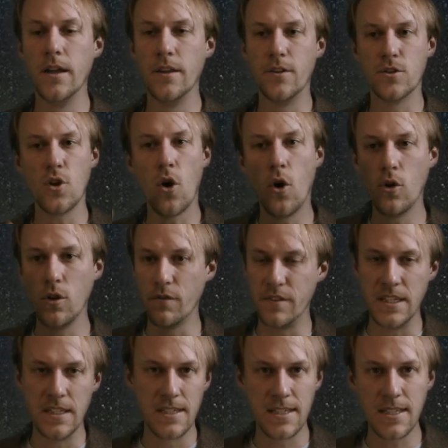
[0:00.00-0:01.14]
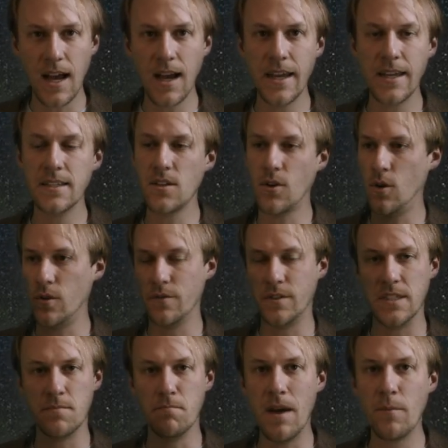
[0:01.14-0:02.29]
There's all of these signs, all of
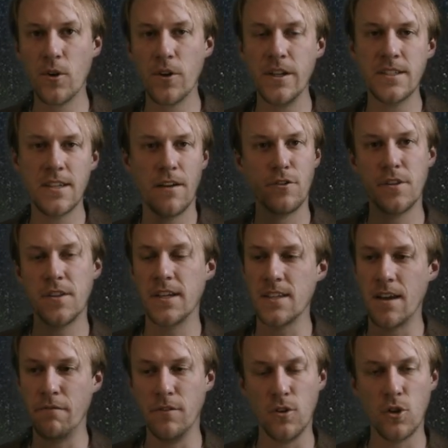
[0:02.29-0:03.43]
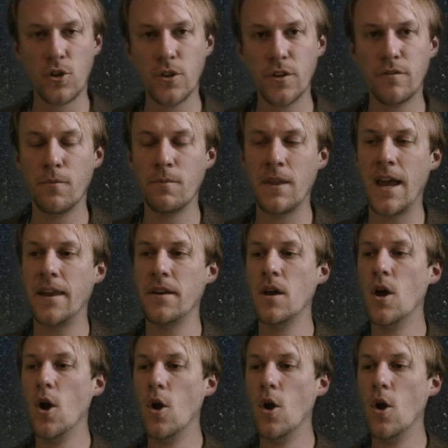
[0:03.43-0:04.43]
these memories, everything I've learned that.